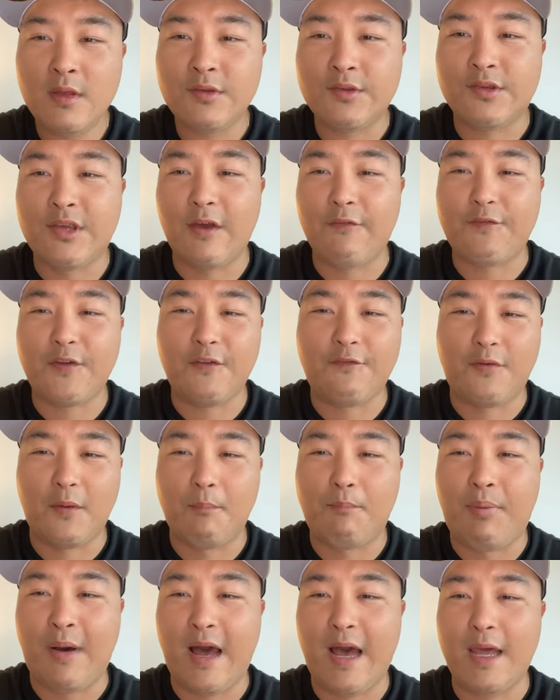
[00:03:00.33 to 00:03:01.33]
Stephanie
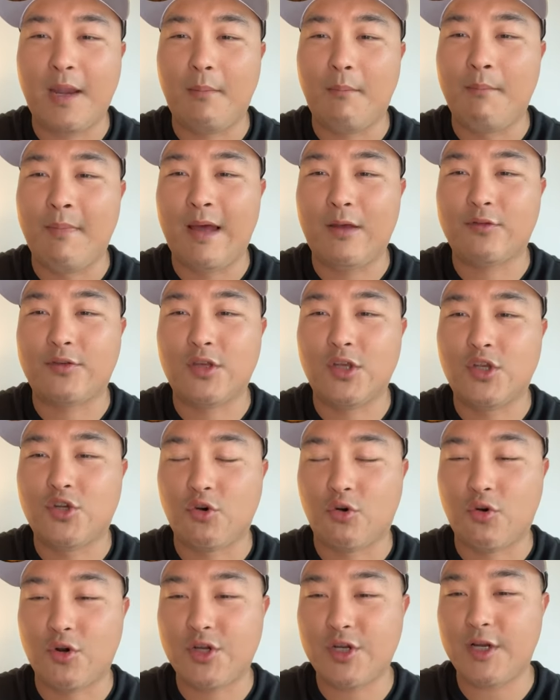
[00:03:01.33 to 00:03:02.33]
from Pine Mountain,
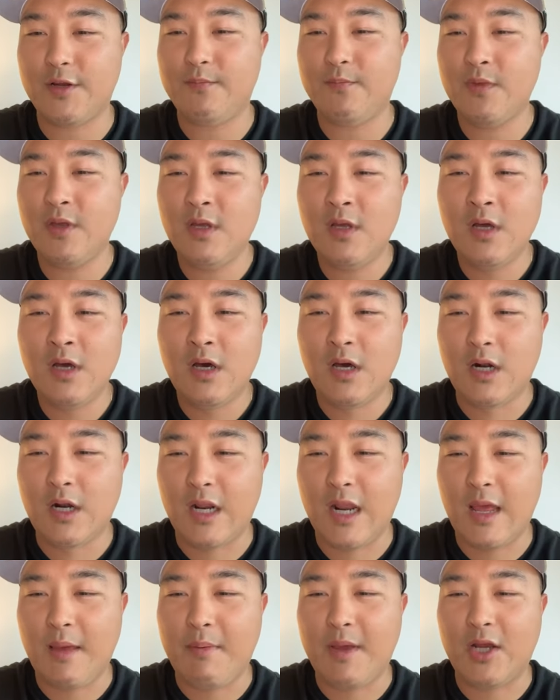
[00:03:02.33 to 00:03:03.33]
Georgia.
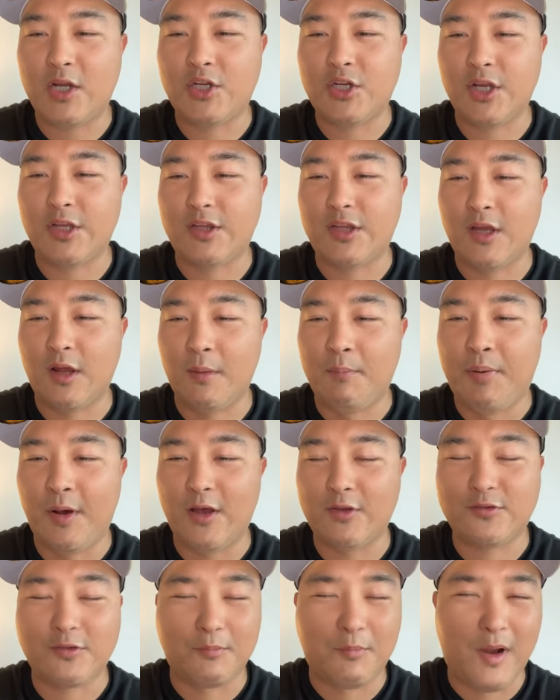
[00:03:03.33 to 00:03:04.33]
Rebe Shete,
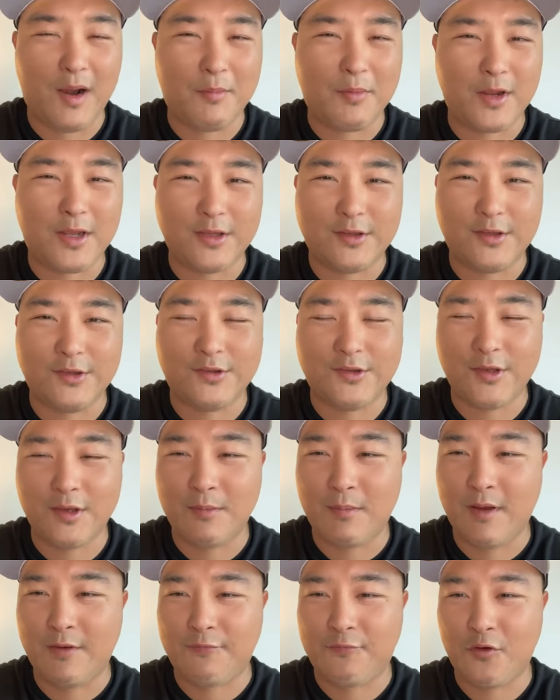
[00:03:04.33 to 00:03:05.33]
Apostle Barbara, good to see
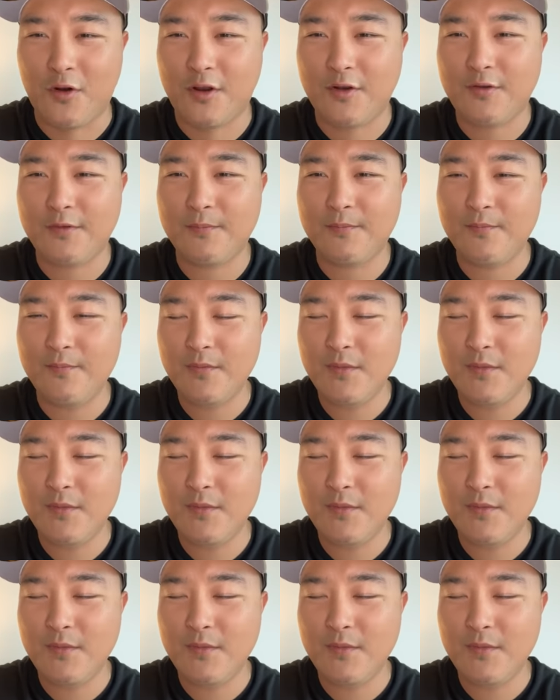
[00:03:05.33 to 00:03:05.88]
you, my friend.